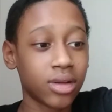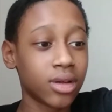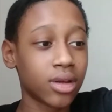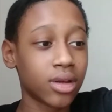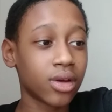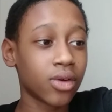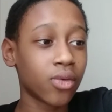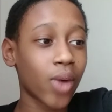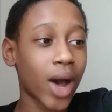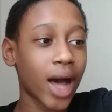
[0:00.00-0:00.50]

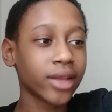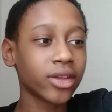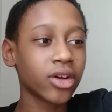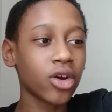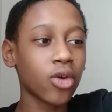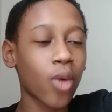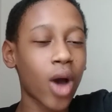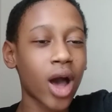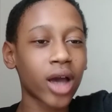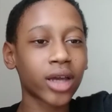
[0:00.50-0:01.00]
While they were
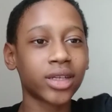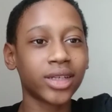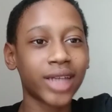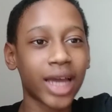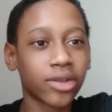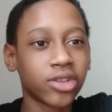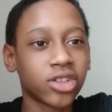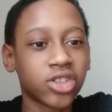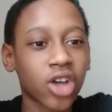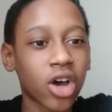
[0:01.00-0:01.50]
walking
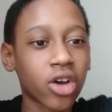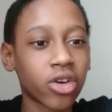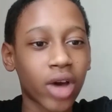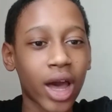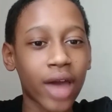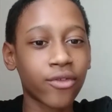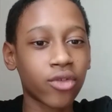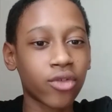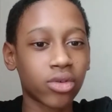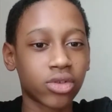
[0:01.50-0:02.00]
down the tunnel,
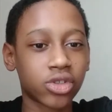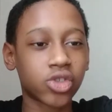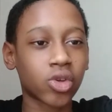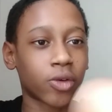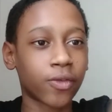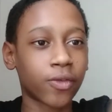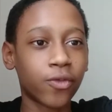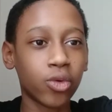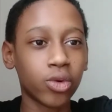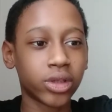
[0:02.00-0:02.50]
everyone was throwing
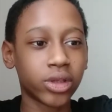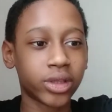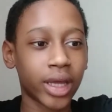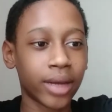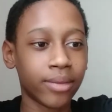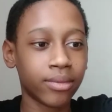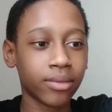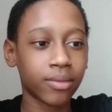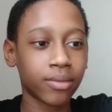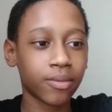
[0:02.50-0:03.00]
food at them.
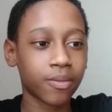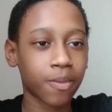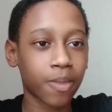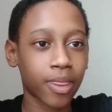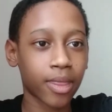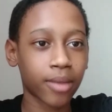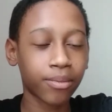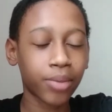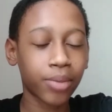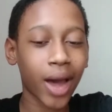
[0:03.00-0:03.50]

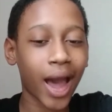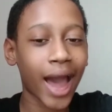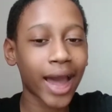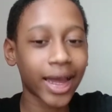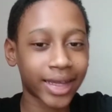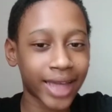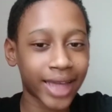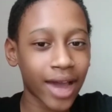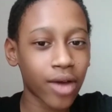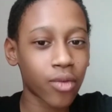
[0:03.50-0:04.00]
But I
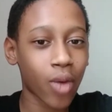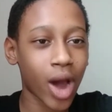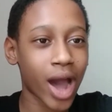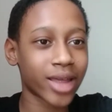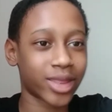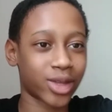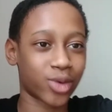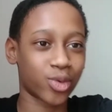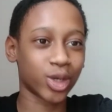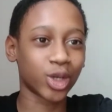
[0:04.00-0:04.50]
get why
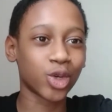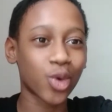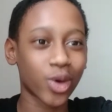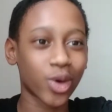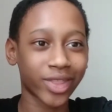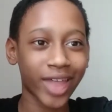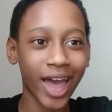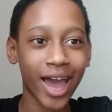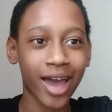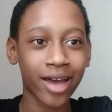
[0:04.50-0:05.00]
they were doing
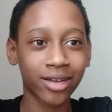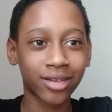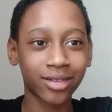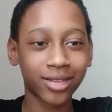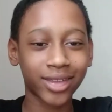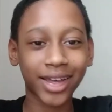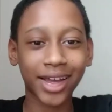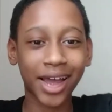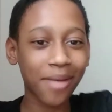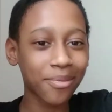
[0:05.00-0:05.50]
that.
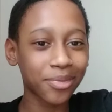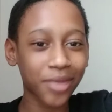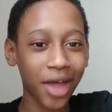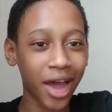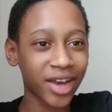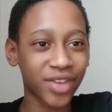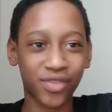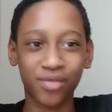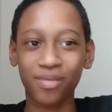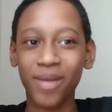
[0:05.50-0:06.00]
I'm
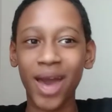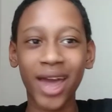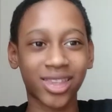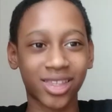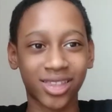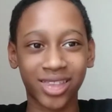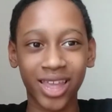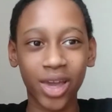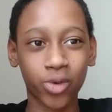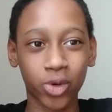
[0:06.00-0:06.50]
not even mad that
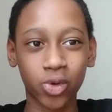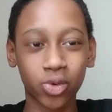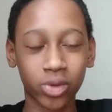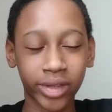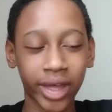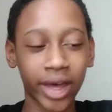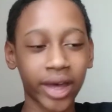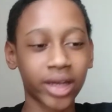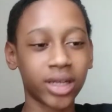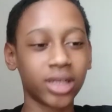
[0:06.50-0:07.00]
they were doing
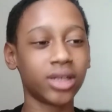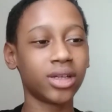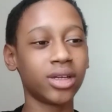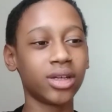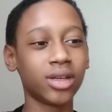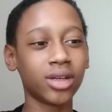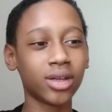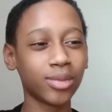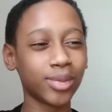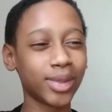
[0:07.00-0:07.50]
that,
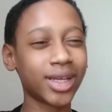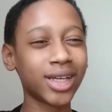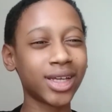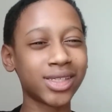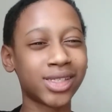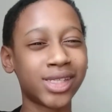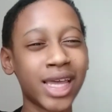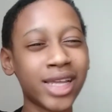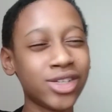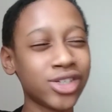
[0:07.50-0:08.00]
because
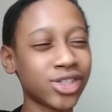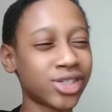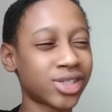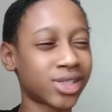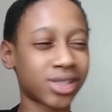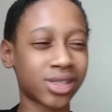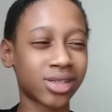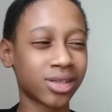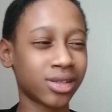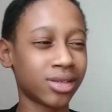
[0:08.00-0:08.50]
they
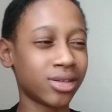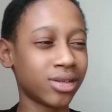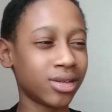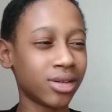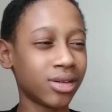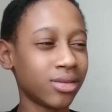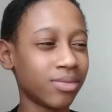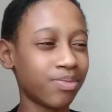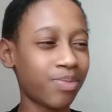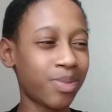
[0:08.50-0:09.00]
just
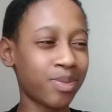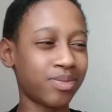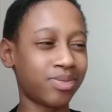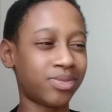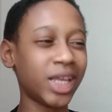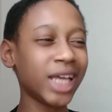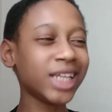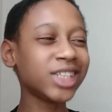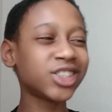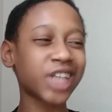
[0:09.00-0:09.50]

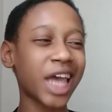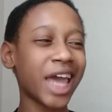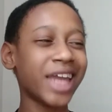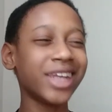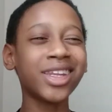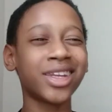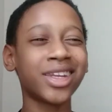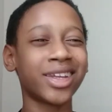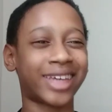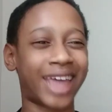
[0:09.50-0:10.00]

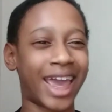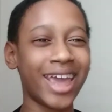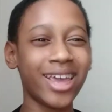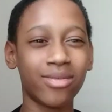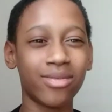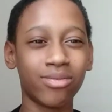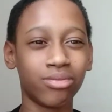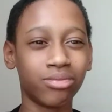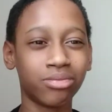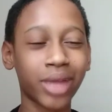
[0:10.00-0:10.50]
ended the
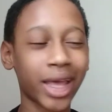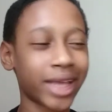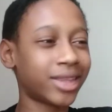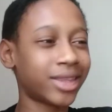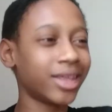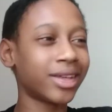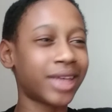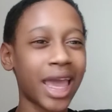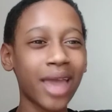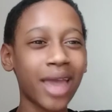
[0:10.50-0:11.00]
game.
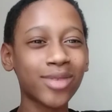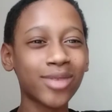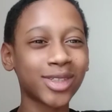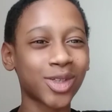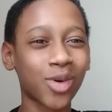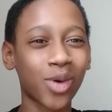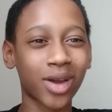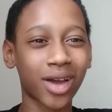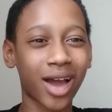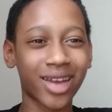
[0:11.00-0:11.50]
The game was
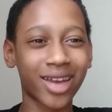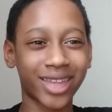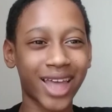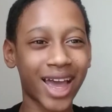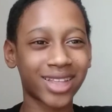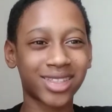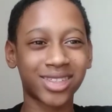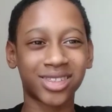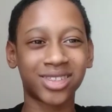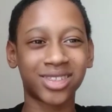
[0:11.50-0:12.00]
going on. They
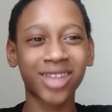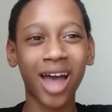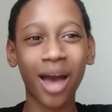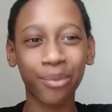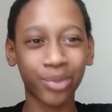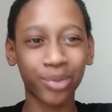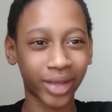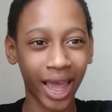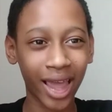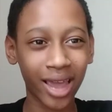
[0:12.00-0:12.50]
had to stop
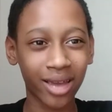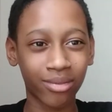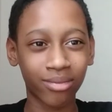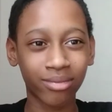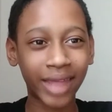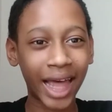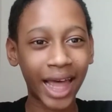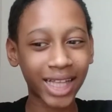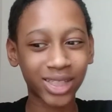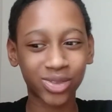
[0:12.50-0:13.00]
the game.
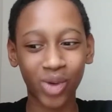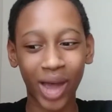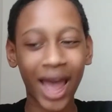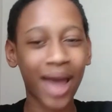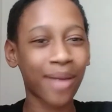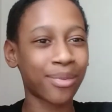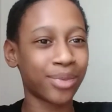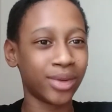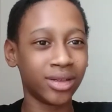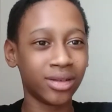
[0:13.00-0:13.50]
That's what
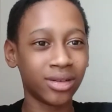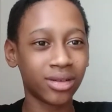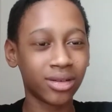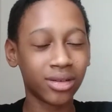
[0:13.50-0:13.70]
happened.